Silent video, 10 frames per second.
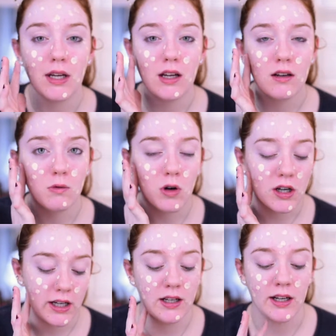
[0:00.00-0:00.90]
me
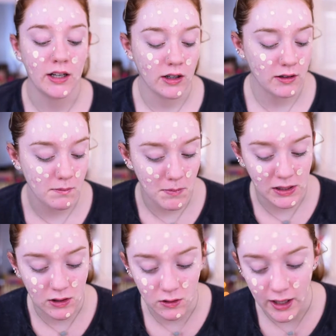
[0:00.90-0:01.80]
work in a good
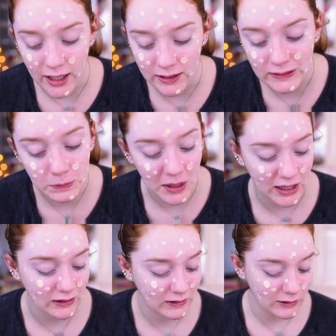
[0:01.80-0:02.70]
mental
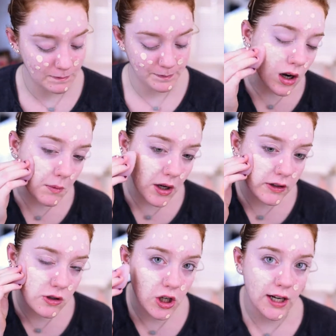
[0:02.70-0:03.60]
headspace. And I'm
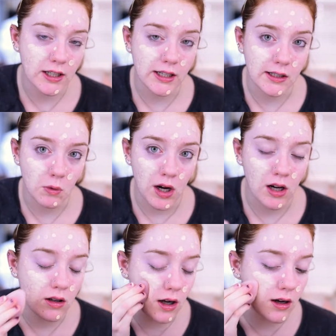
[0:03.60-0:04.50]
also trying to eat
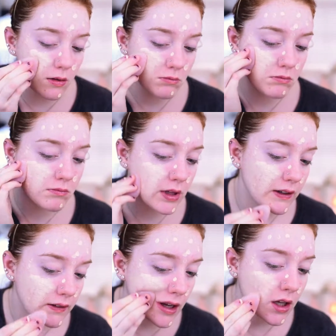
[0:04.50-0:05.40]
well. Um, they
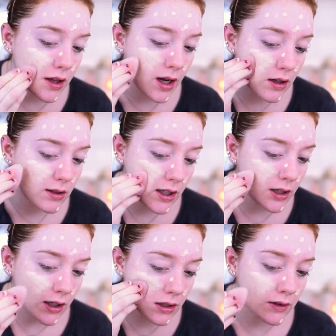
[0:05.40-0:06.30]
say that
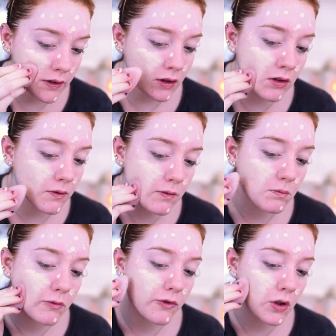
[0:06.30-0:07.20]
eating certain
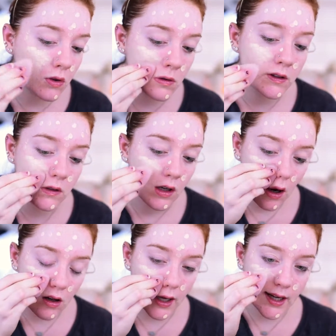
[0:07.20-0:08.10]
foods
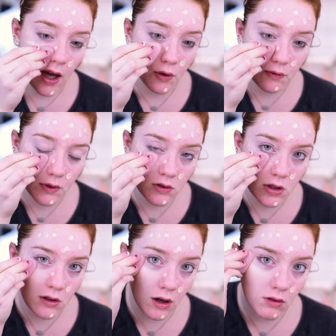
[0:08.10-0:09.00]
are like health foods,
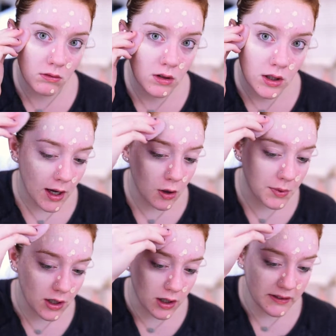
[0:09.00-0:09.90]
you know, help
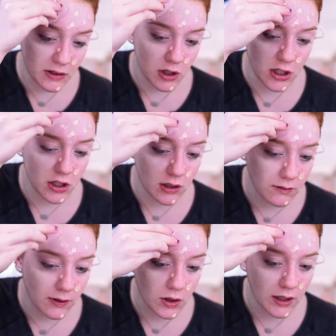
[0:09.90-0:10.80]
your concentration
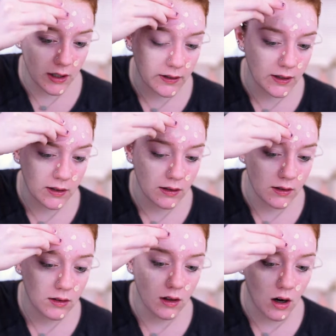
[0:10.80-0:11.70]
and focus. And
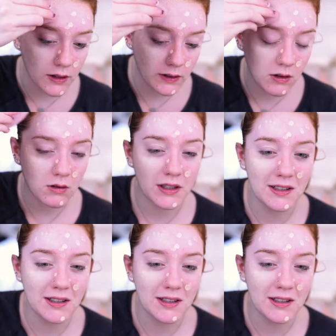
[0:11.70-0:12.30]
also,